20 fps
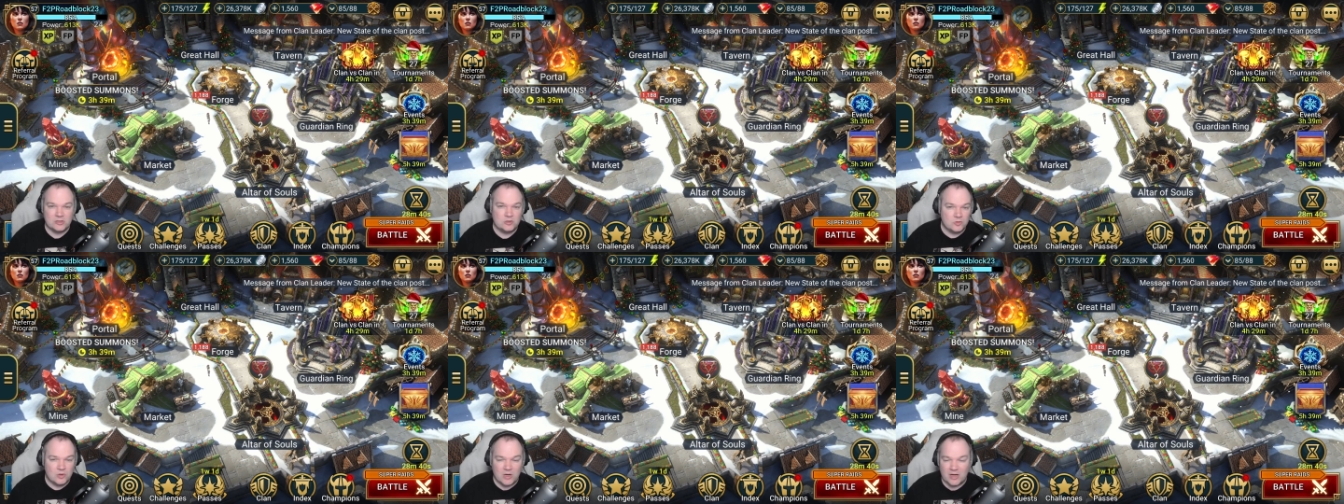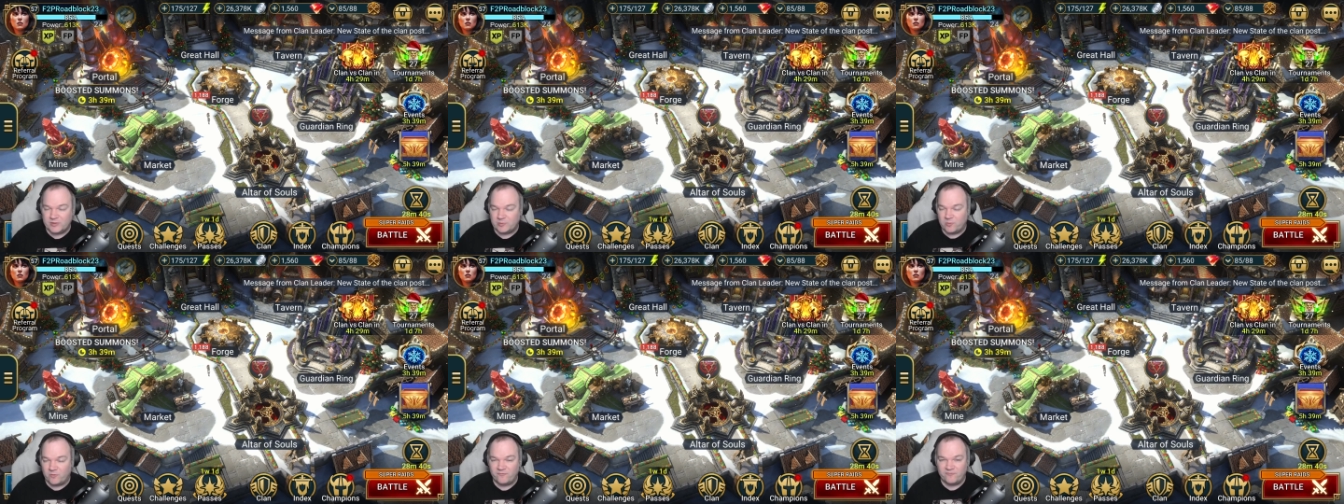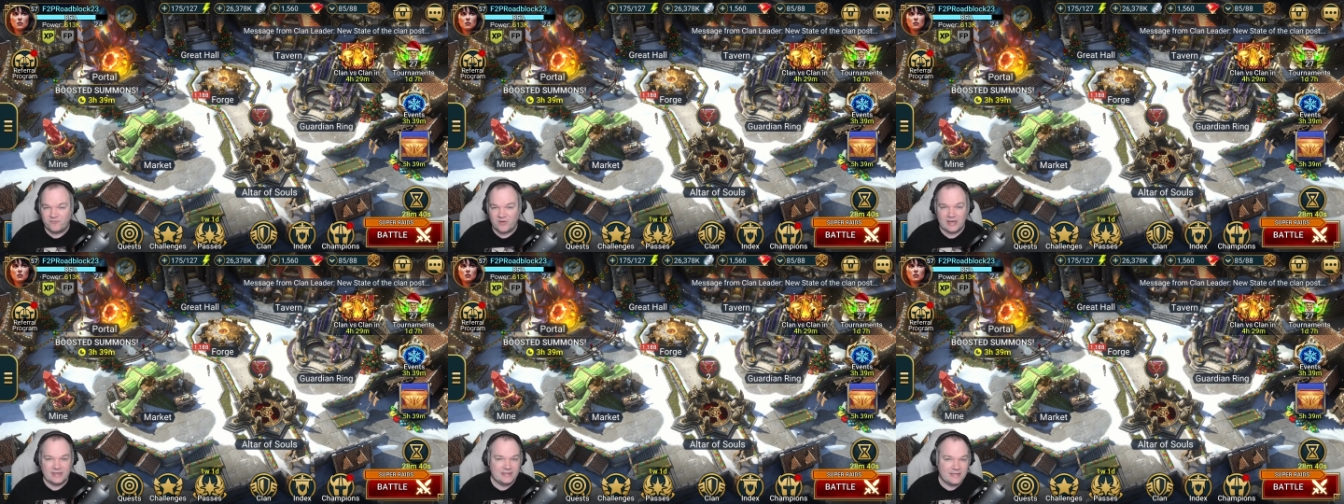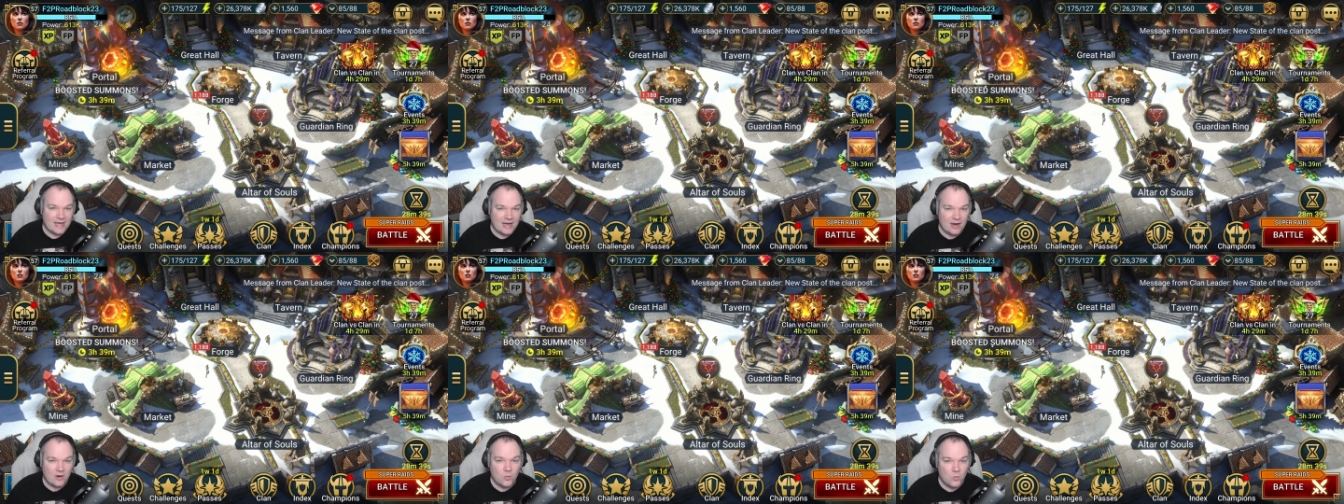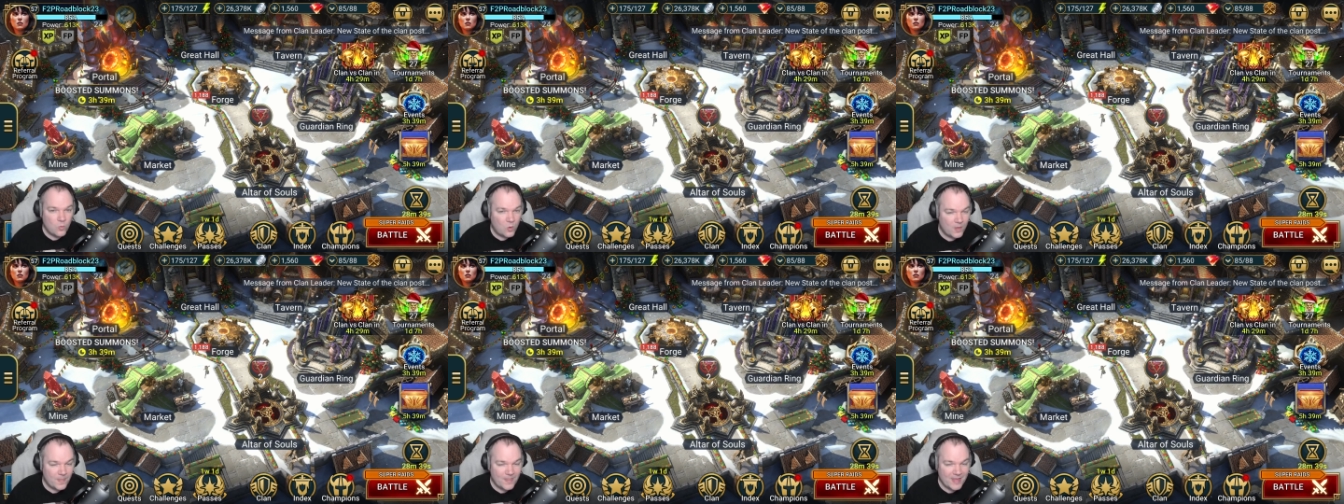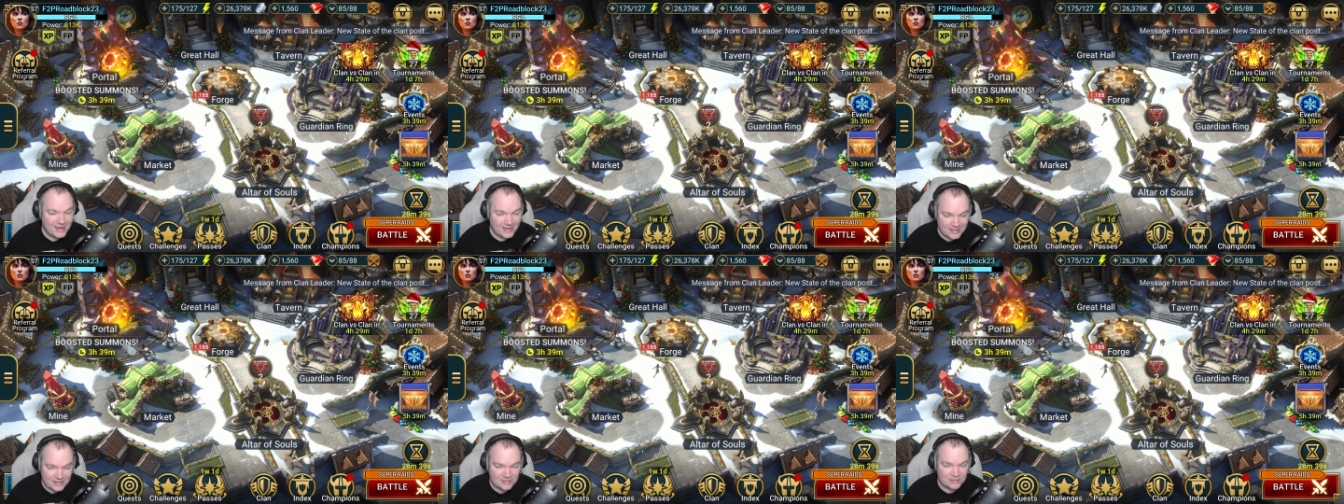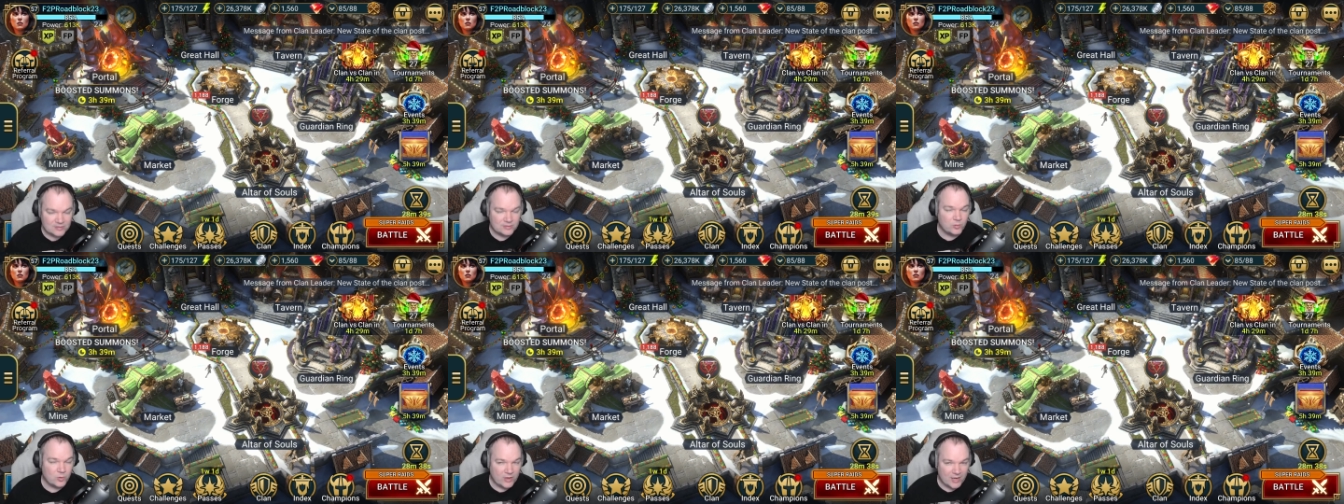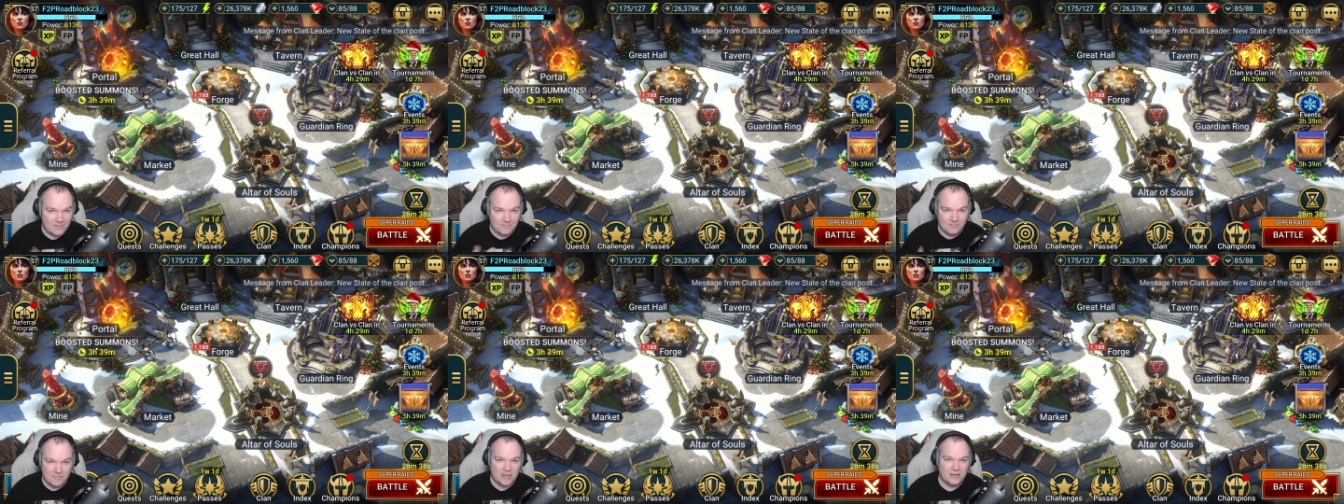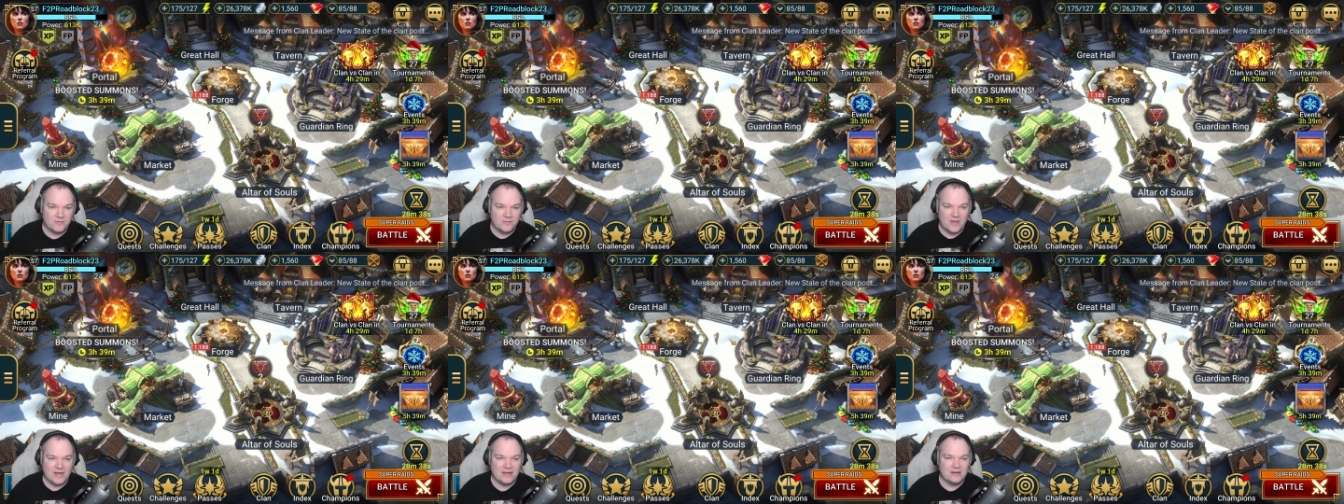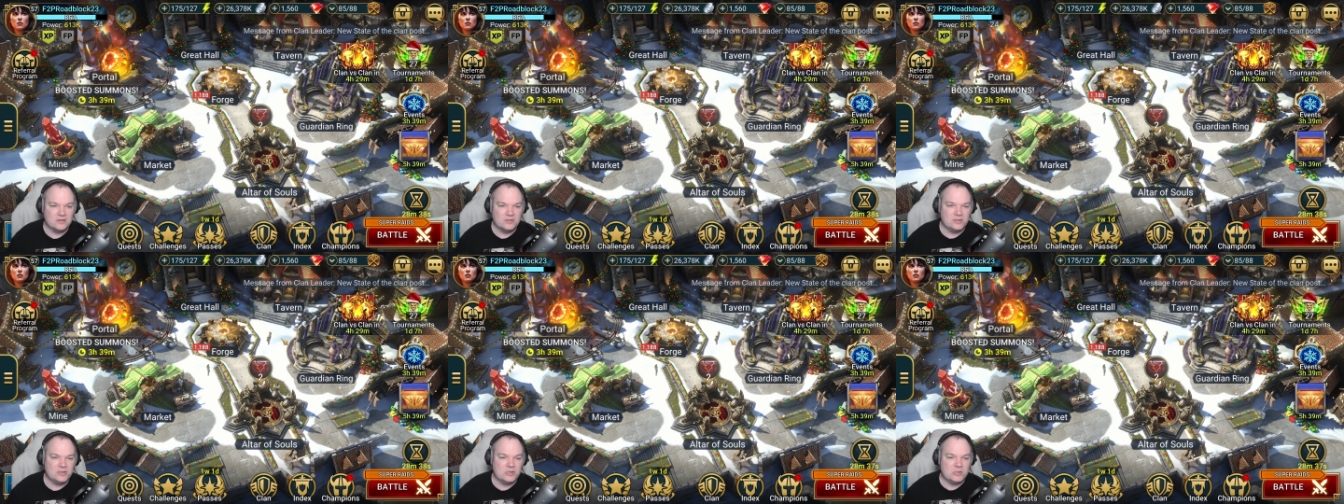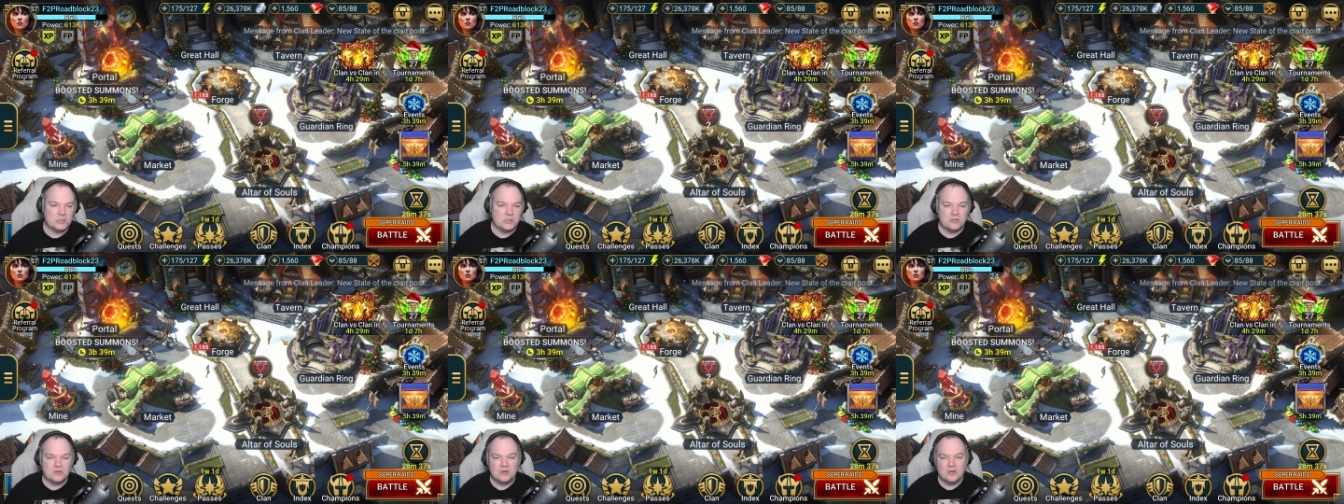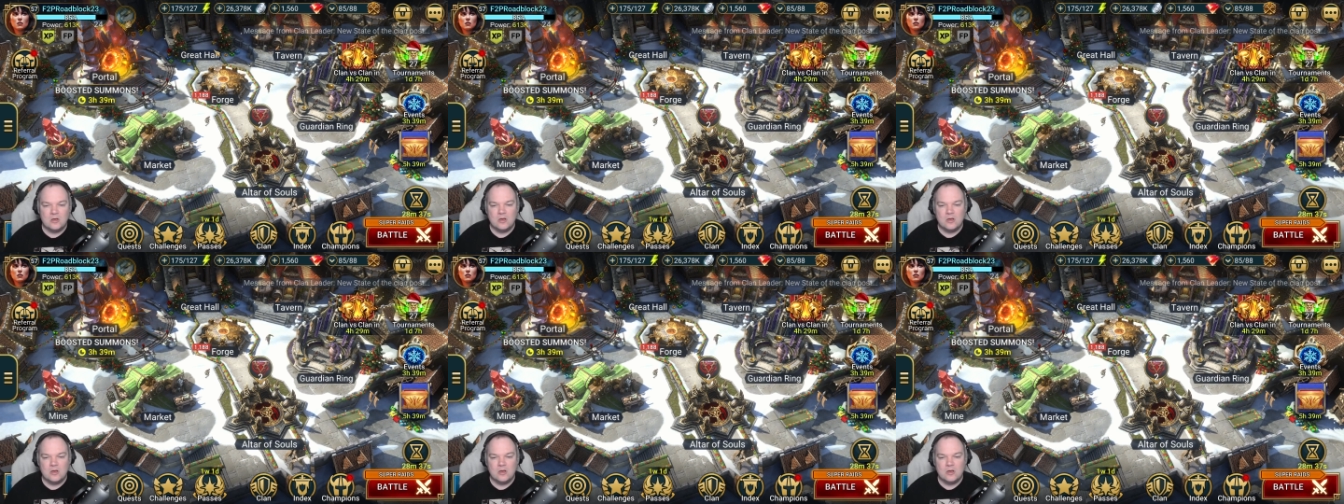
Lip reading: you guys will find out what that is when I make that decision.